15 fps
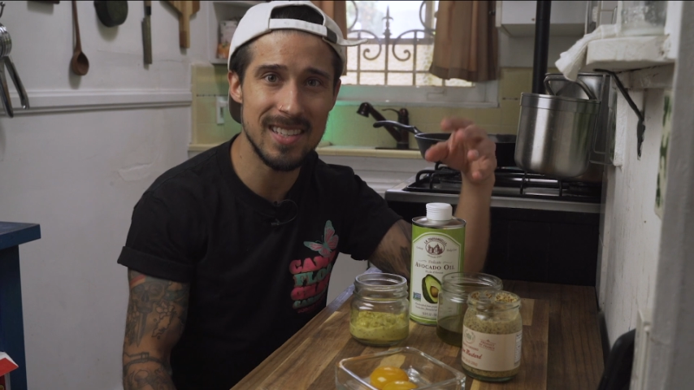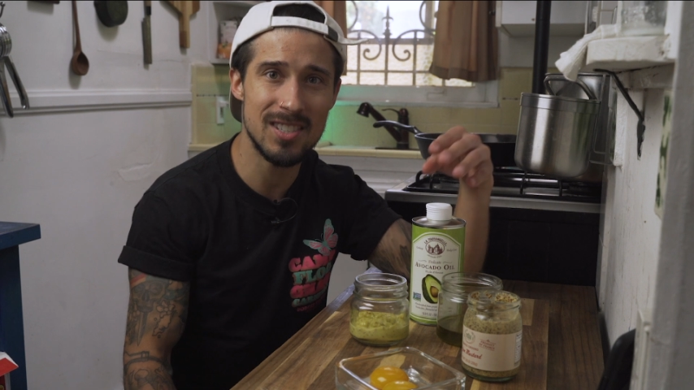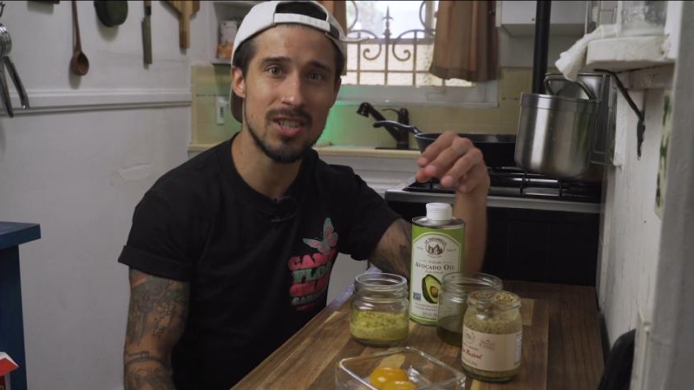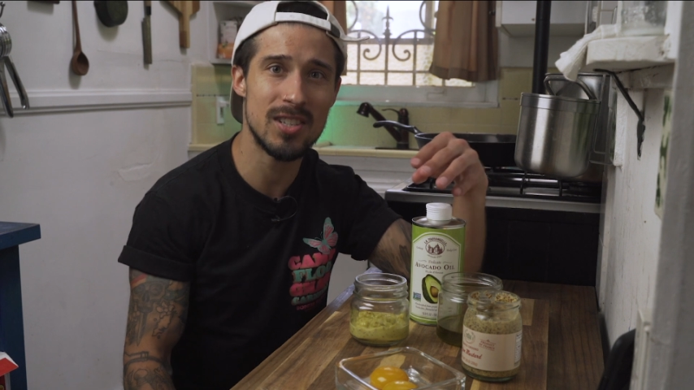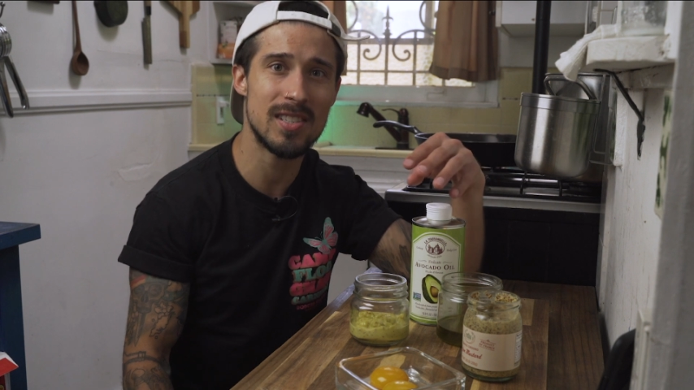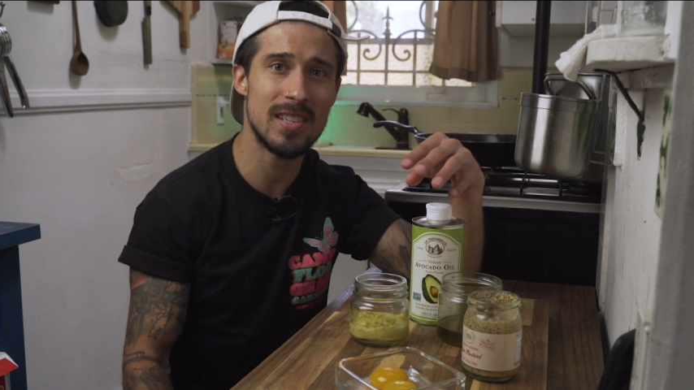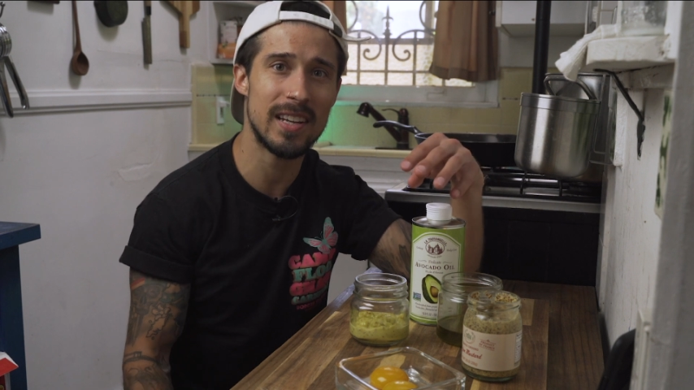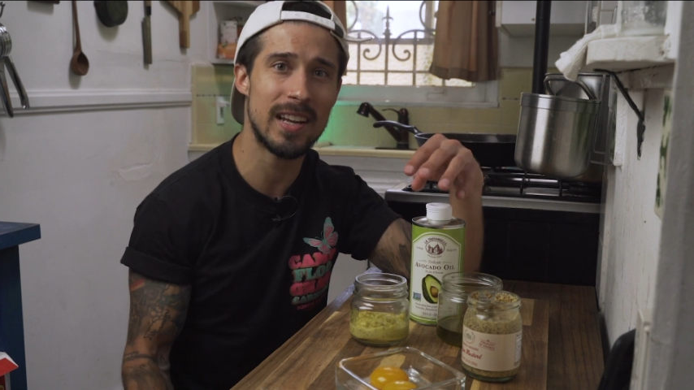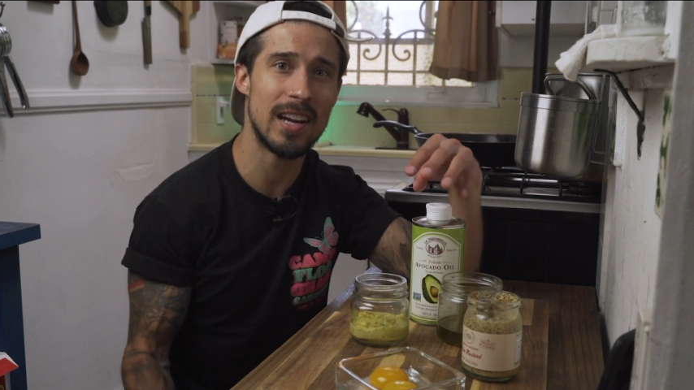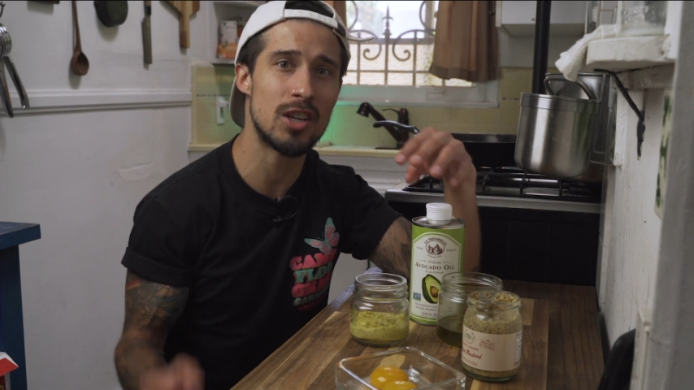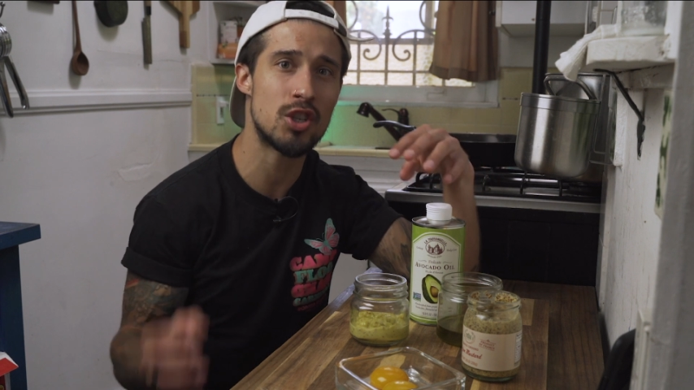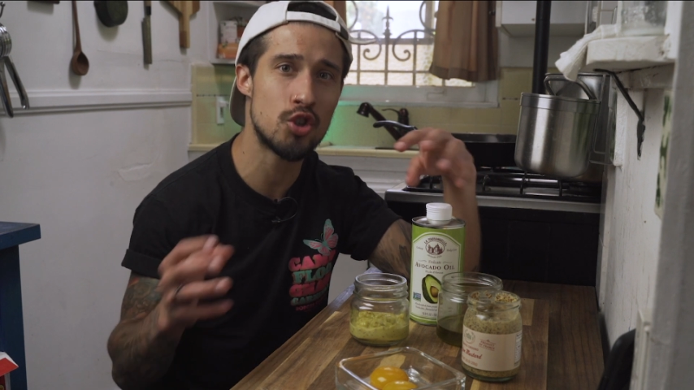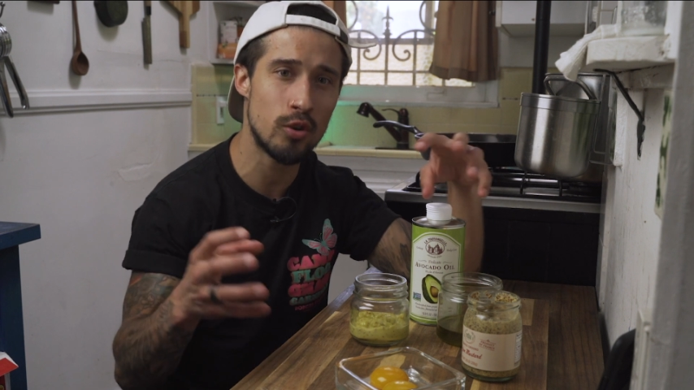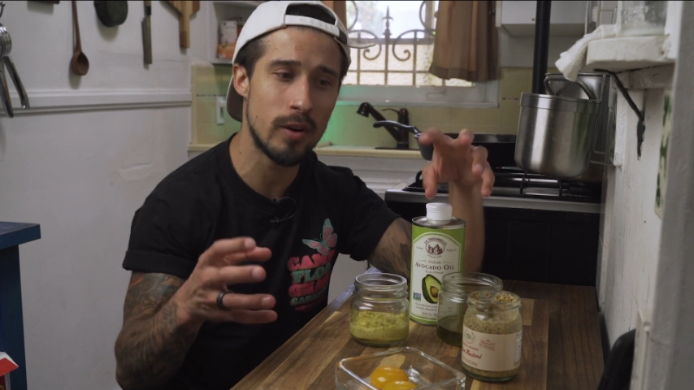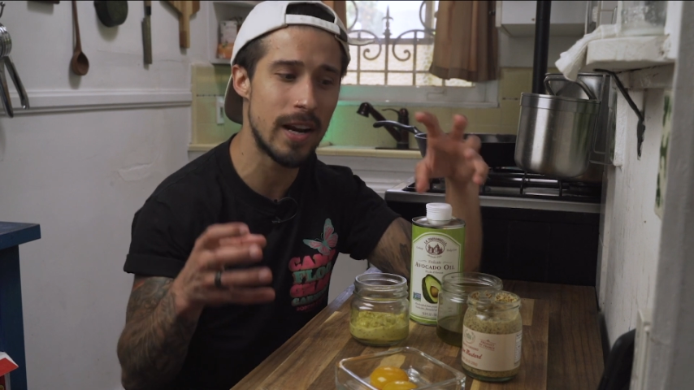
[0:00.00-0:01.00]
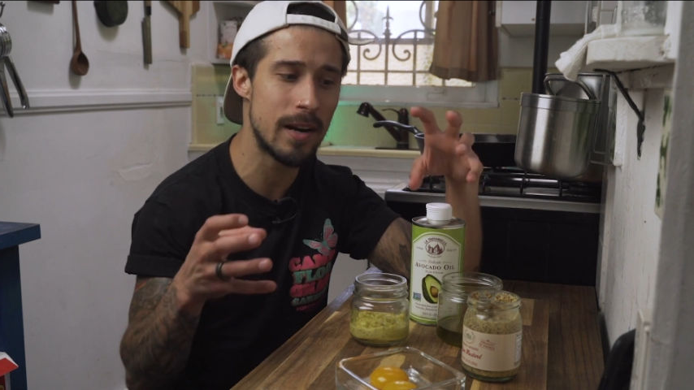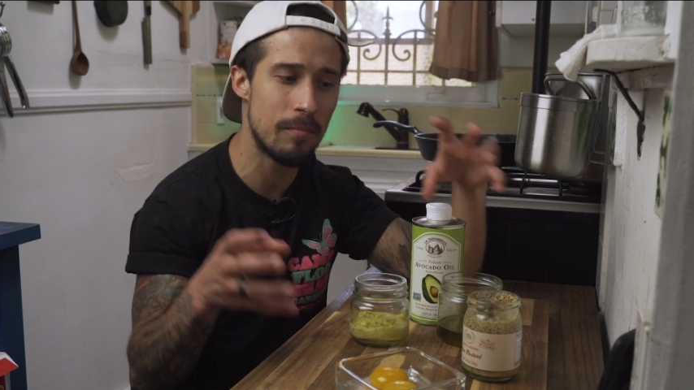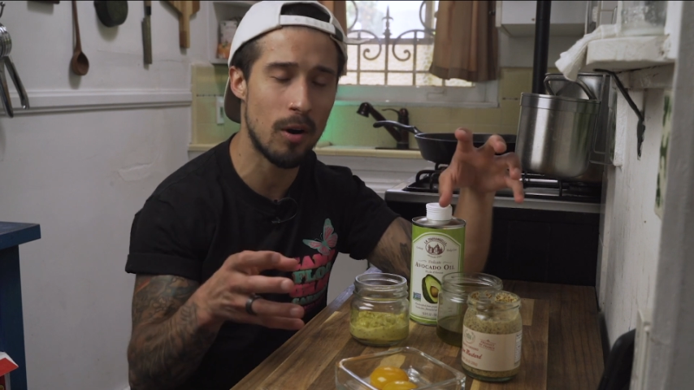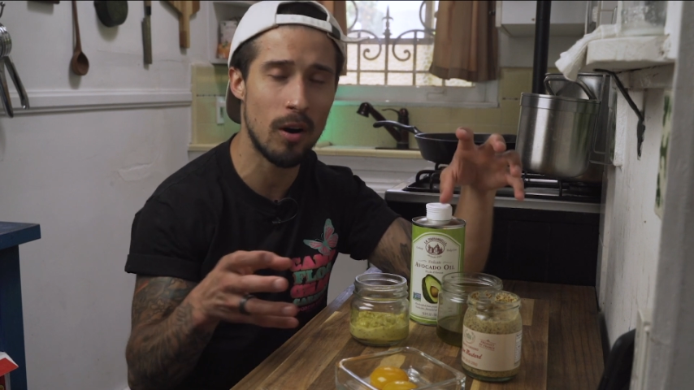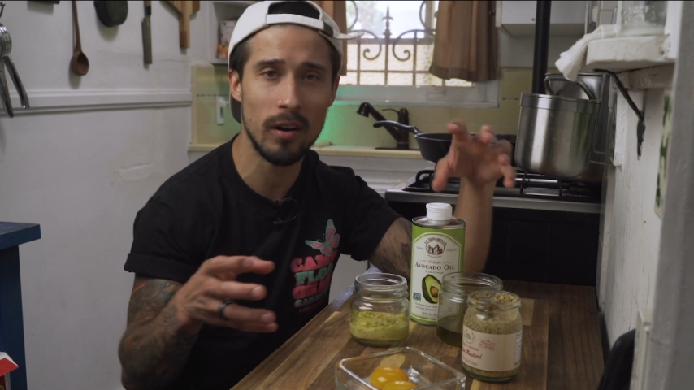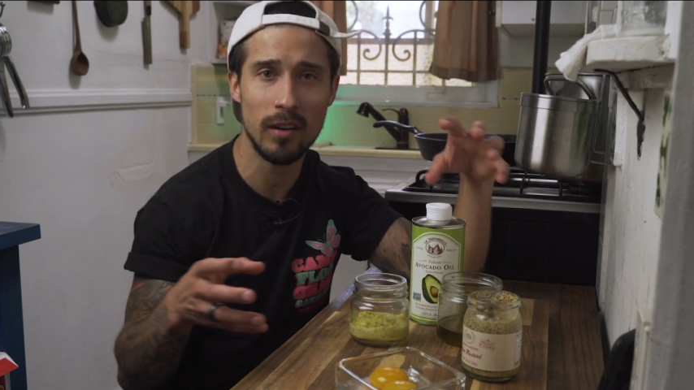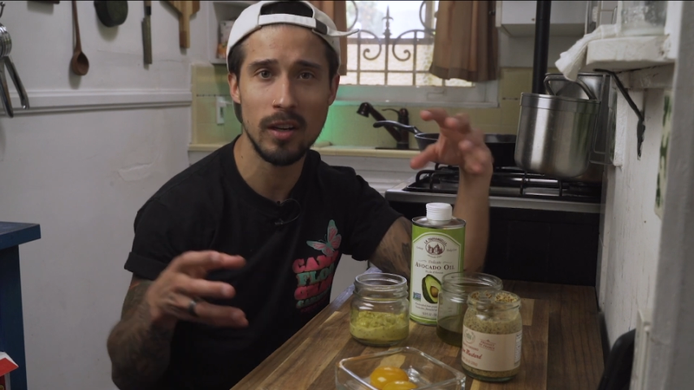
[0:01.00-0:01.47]
It's just like a
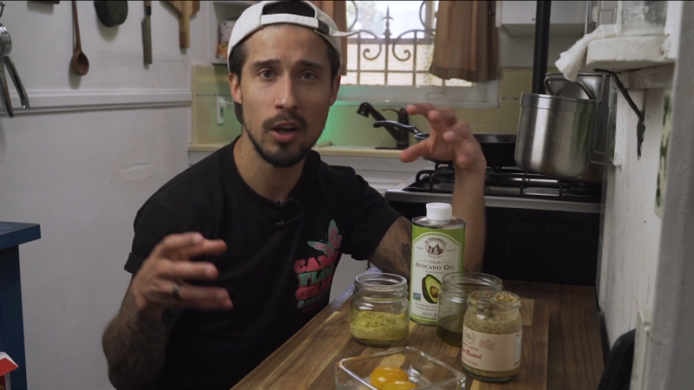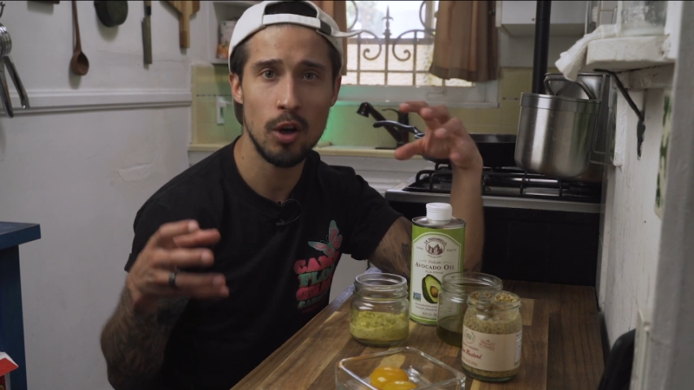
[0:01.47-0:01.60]
trademarked